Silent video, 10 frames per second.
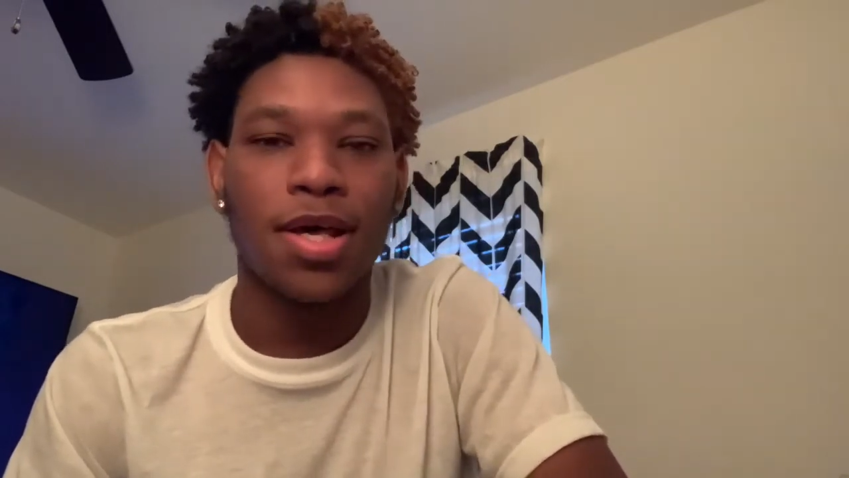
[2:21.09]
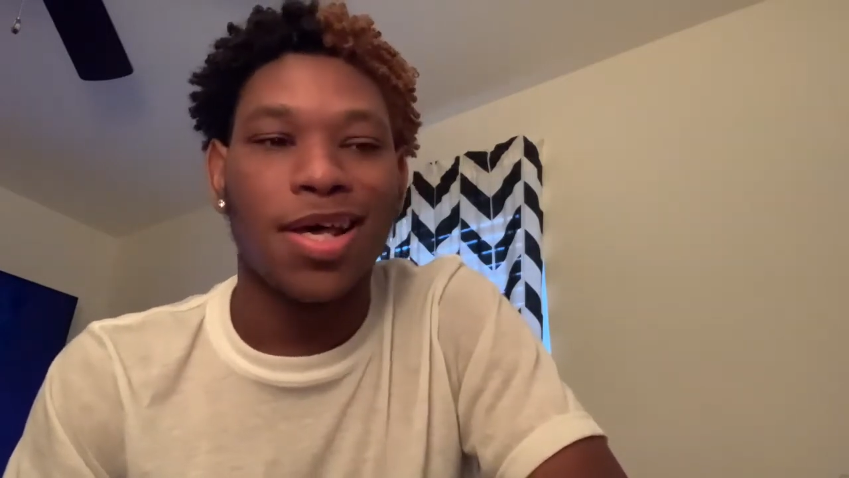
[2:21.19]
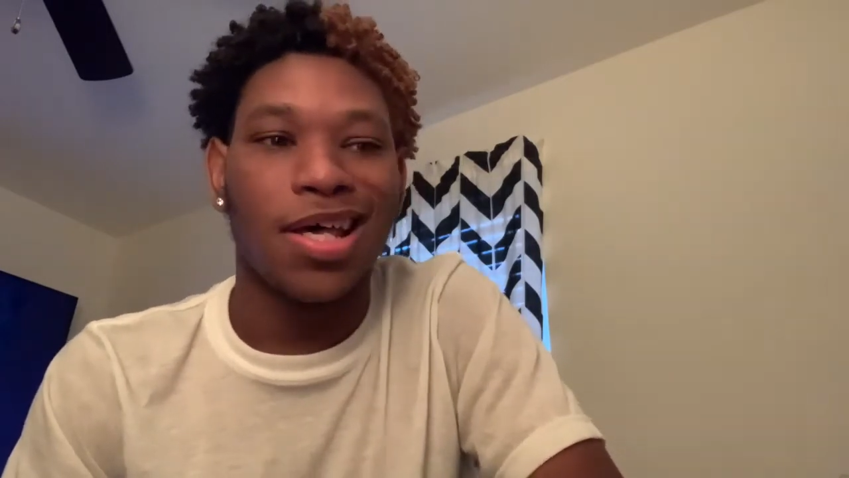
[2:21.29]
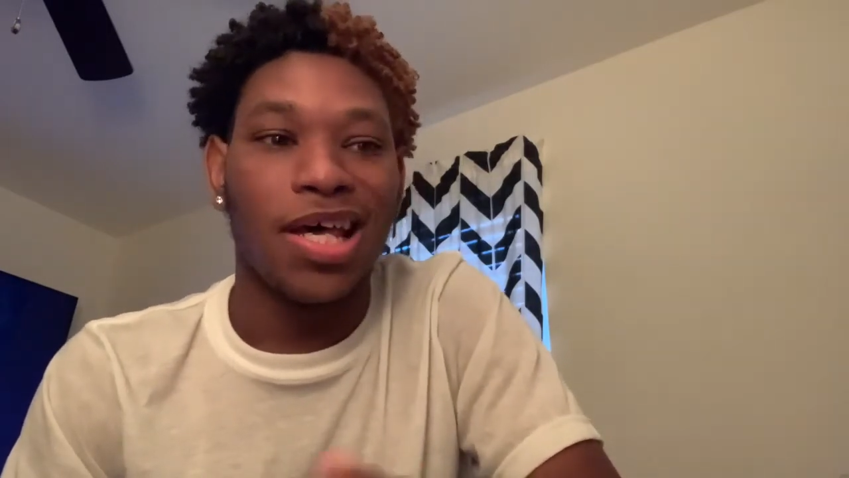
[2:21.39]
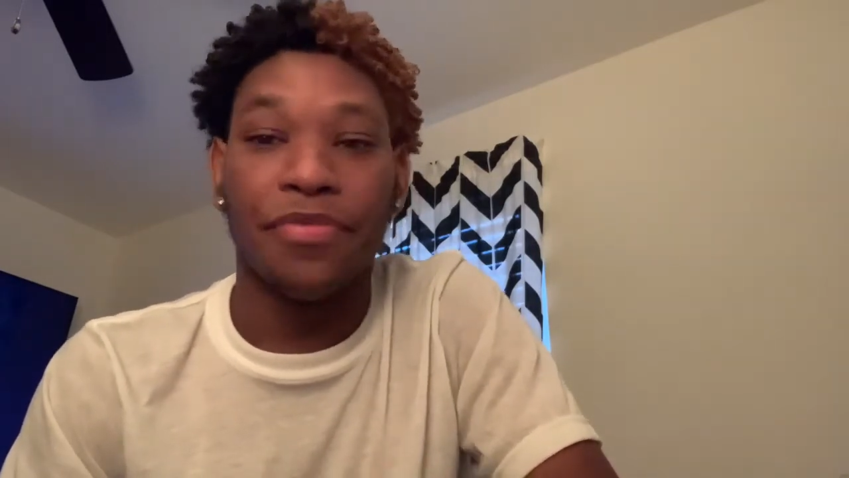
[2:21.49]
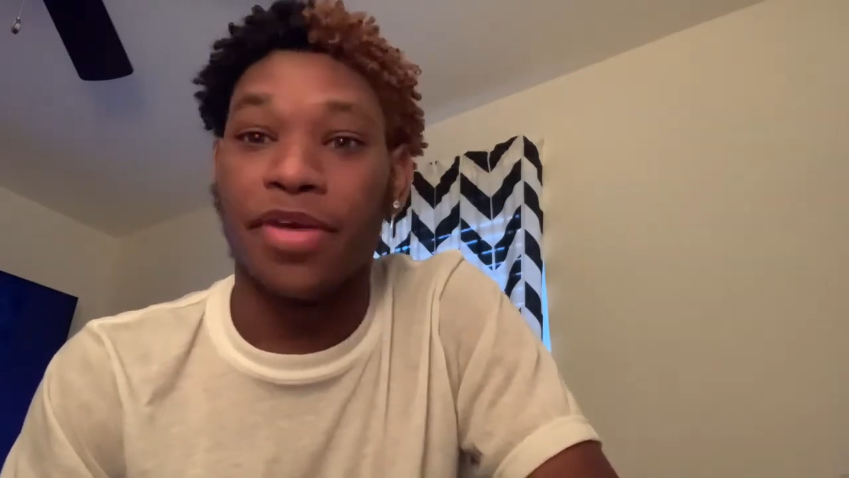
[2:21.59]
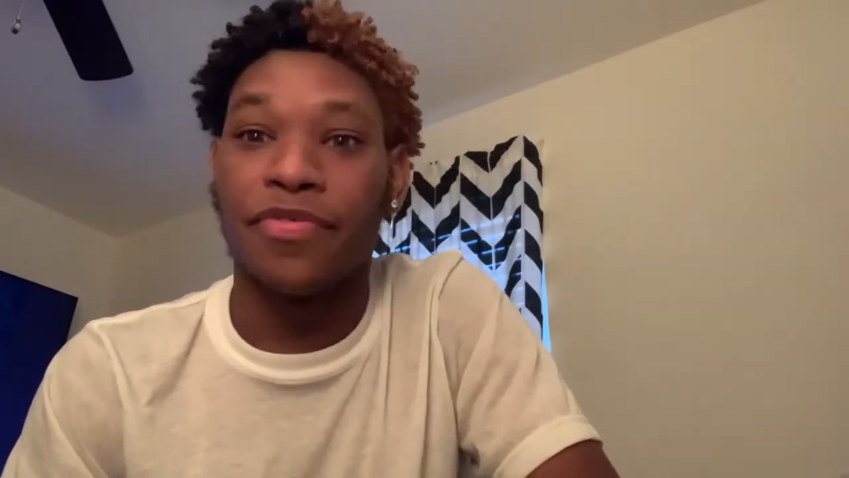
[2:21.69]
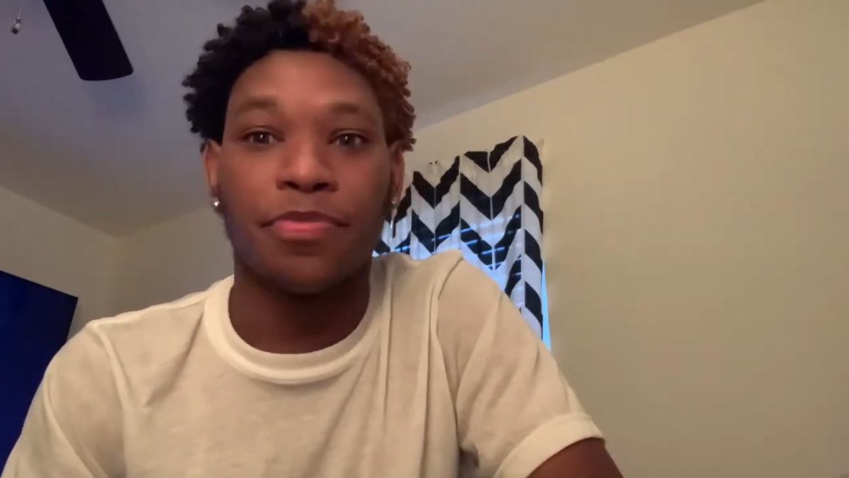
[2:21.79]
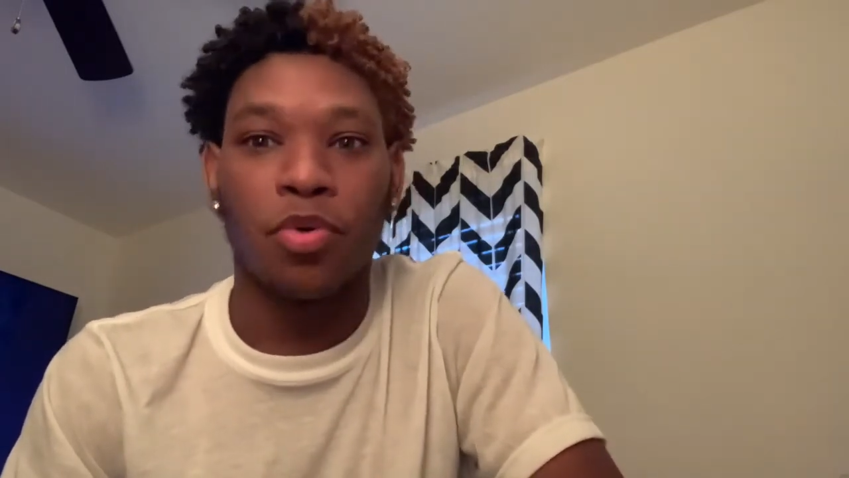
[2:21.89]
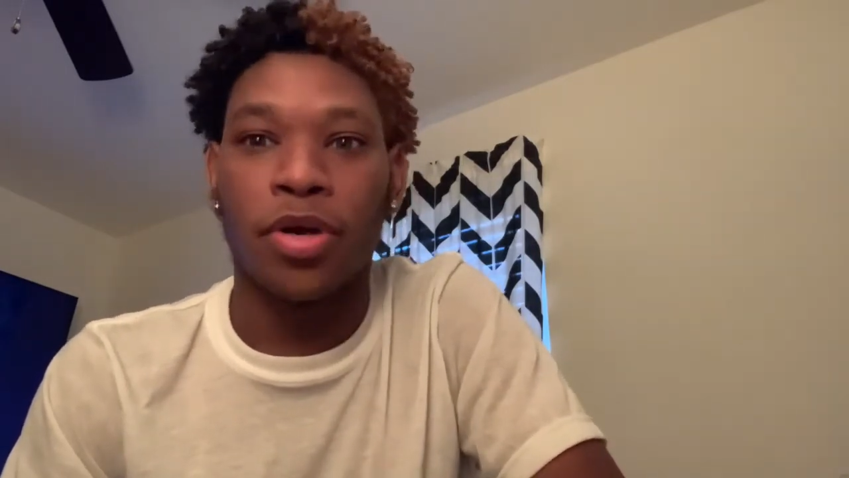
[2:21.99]
even if it's
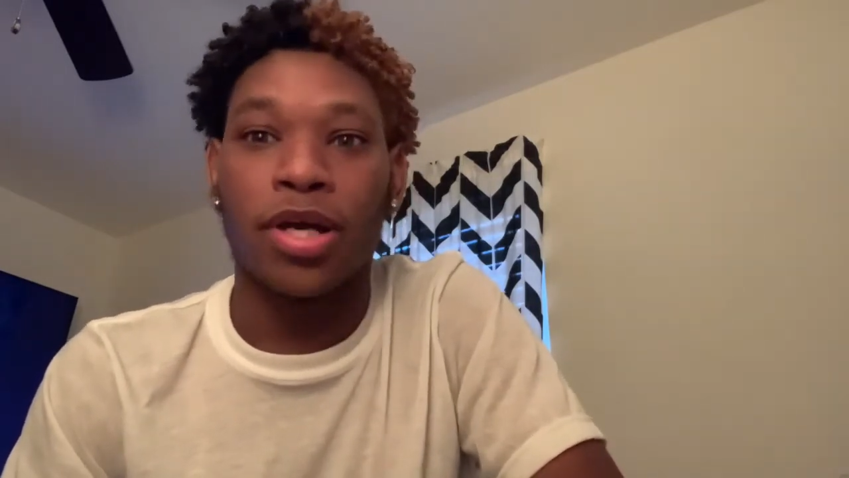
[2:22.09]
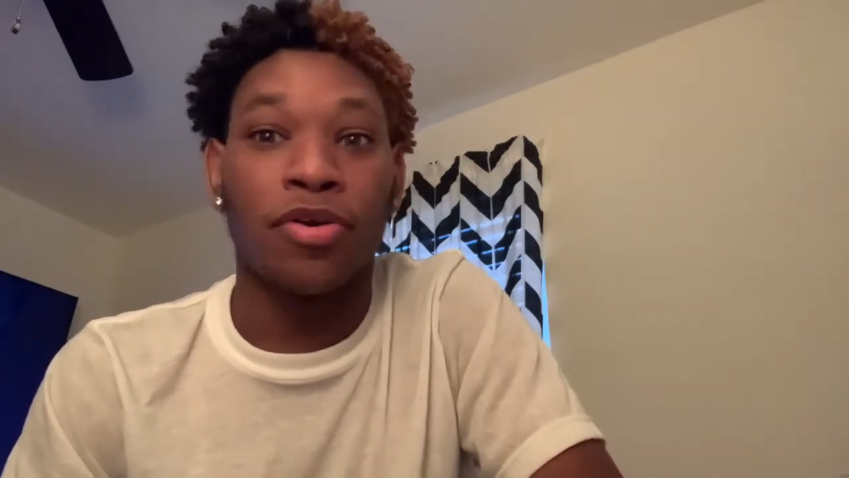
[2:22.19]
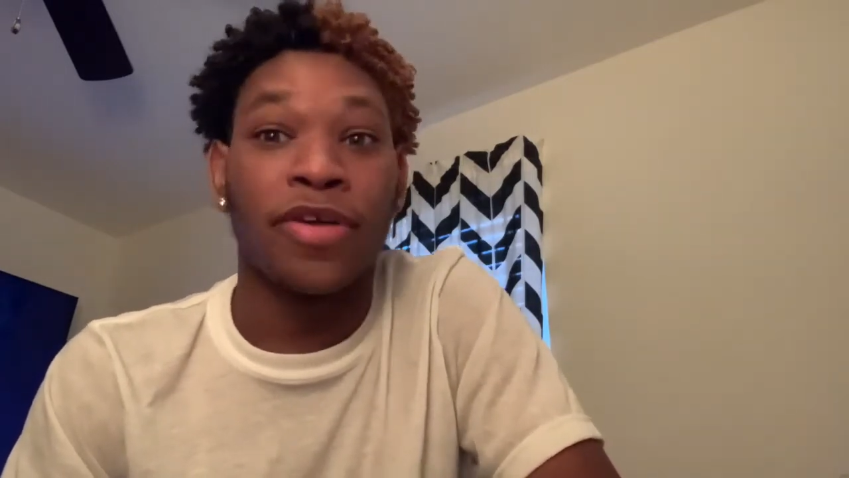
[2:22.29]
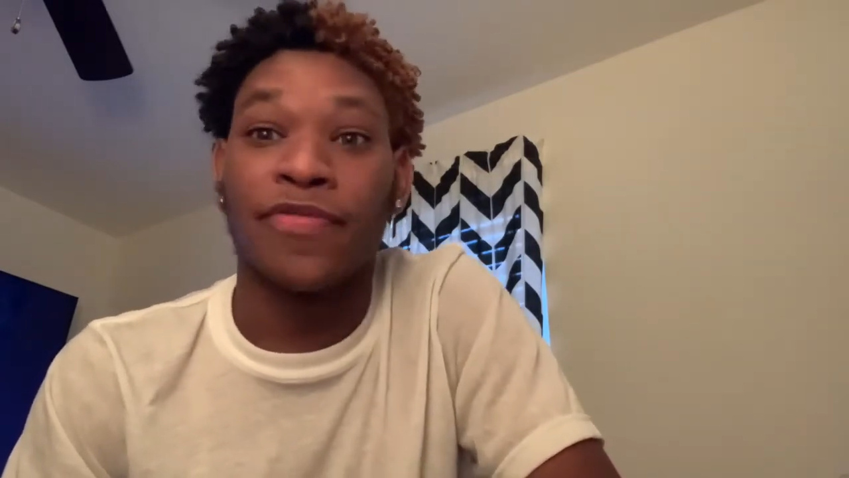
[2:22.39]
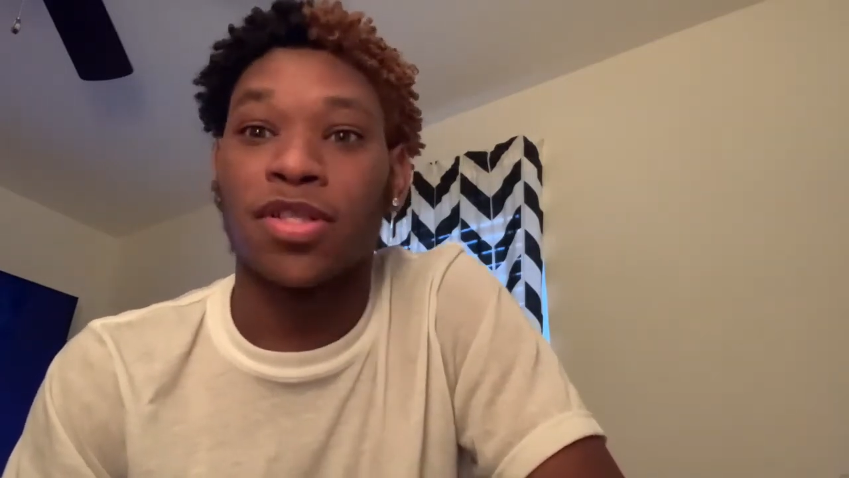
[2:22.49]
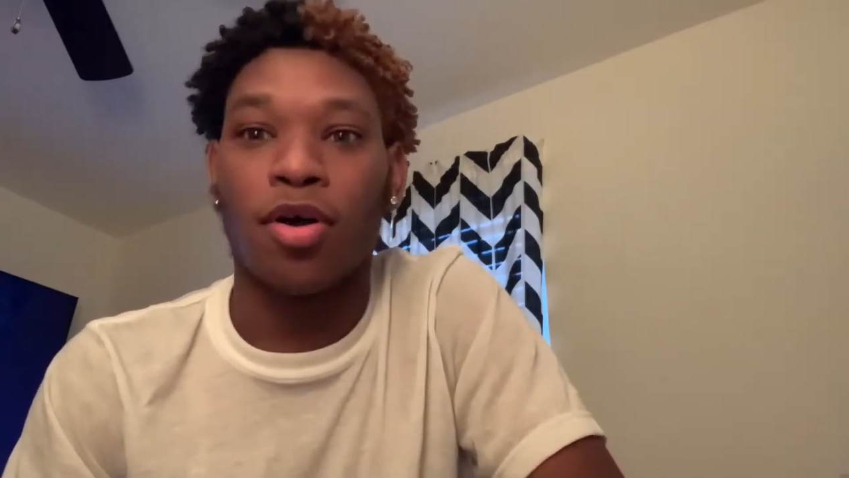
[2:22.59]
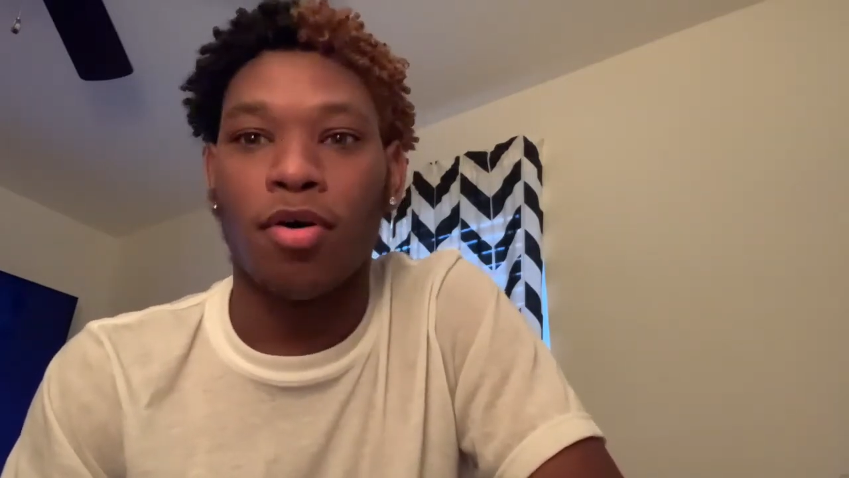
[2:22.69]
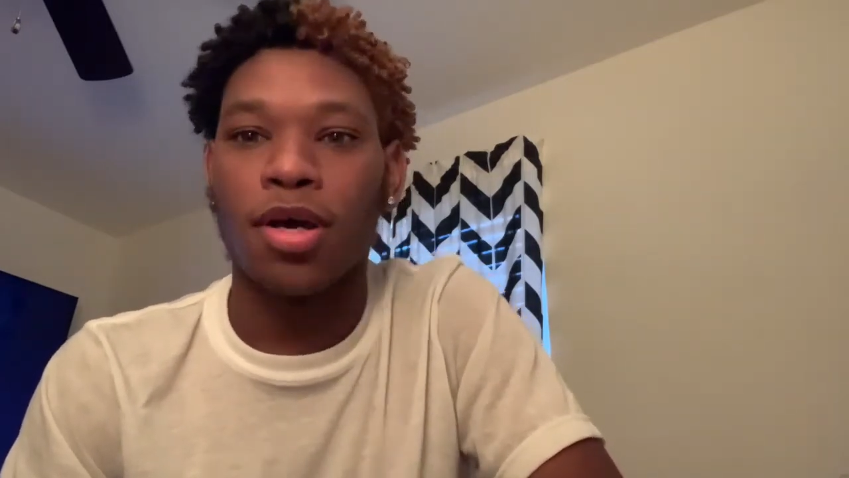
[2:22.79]
boring or if it's long.